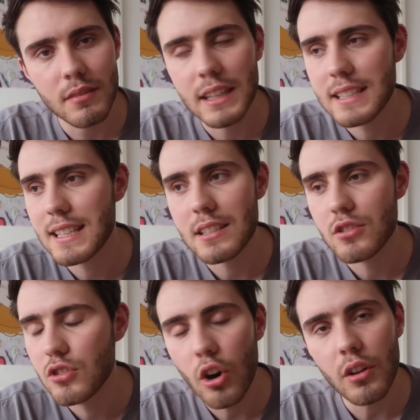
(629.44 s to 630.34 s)
This is
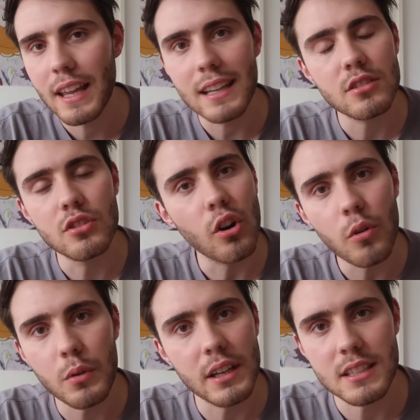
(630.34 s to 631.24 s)
not, that's
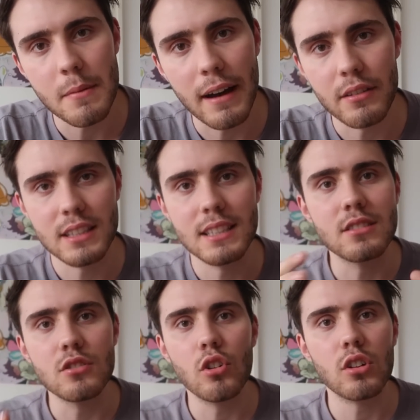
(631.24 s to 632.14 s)
not what it's about. This
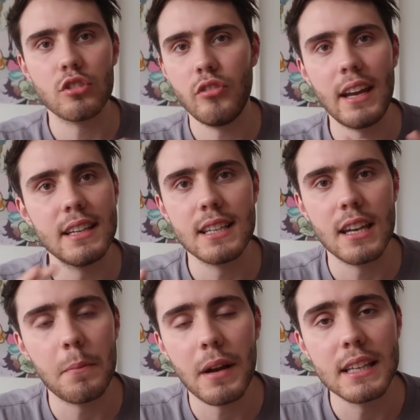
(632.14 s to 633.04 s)
is not
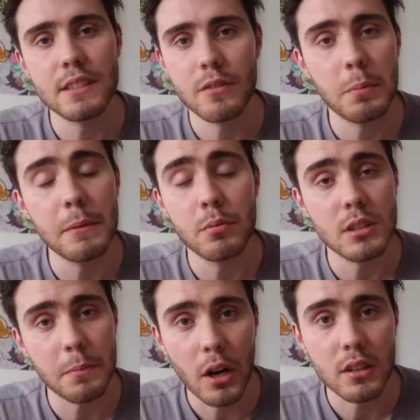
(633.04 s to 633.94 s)
creating a place for people
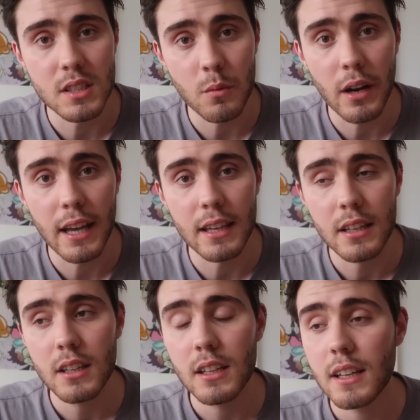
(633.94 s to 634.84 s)
to pass away.
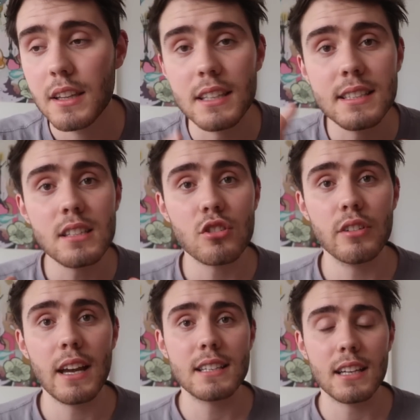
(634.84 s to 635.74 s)
This is
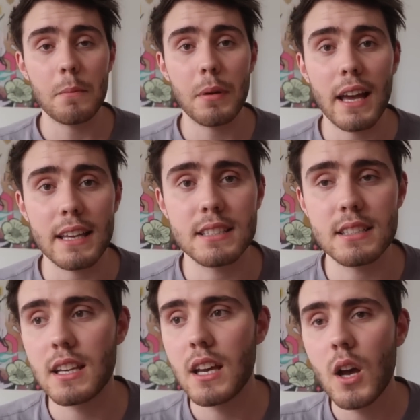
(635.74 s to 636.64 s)
creating a
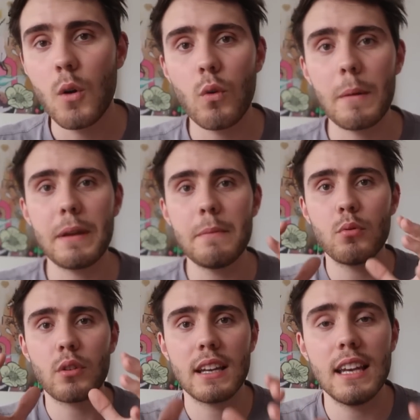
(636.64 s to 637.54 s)
place where
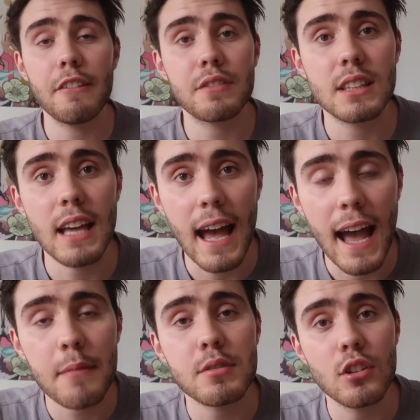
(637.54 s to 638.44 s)
people can live to their
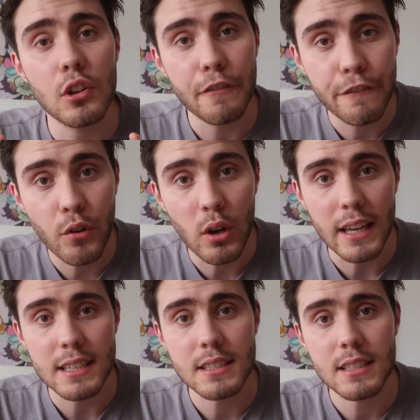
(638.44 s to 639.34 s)
absolute
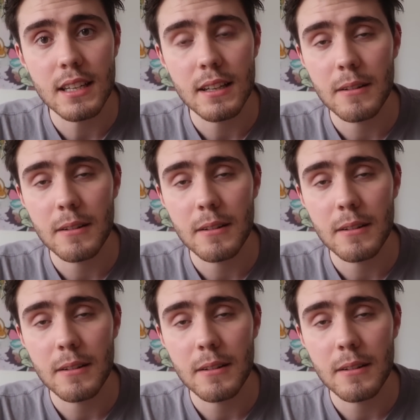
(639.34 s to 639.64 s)
fullest